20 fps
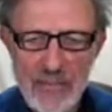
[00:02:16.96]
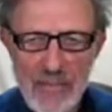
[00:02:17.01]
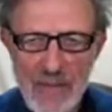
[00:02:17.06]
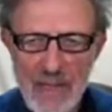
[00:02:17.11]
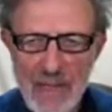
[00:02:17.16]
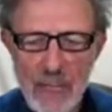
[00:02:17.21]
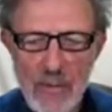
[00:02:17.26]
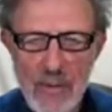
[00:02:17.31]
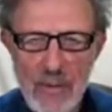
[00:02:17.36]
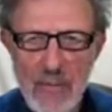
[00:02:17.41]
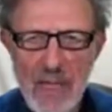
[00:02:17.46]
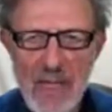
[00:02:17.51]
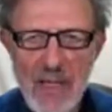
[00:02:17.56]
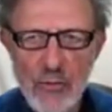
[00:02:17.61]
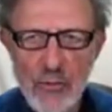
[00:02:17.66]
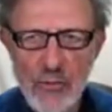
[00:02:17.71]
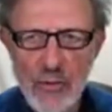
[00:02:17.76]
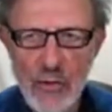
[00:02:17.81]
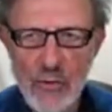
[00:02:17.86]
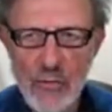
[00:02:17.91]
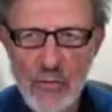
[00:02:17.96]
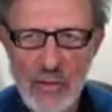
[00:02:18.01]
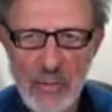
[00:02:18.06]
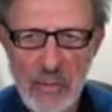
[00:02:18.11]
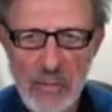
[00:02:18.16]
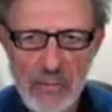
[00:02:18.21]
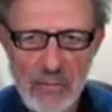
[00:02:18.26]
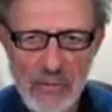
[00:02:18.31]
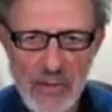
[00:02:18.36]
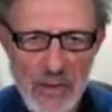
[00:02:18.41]
And we may show
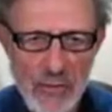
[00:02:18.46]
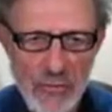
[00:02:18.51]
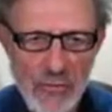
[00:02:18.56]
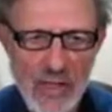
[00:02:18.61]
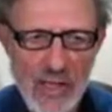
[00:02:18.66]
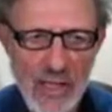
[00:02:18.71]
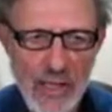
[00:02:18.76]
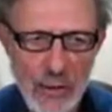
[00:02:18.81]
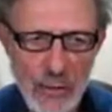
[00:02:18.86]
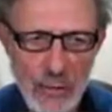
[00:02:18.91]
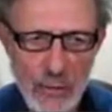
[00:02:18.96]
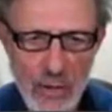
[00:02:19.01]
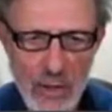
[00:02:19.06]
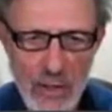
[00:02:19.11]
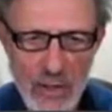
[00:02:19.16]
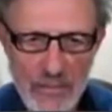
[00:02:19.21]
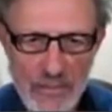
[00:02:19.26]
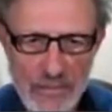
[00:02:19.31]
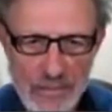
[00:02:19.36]
some of this later on.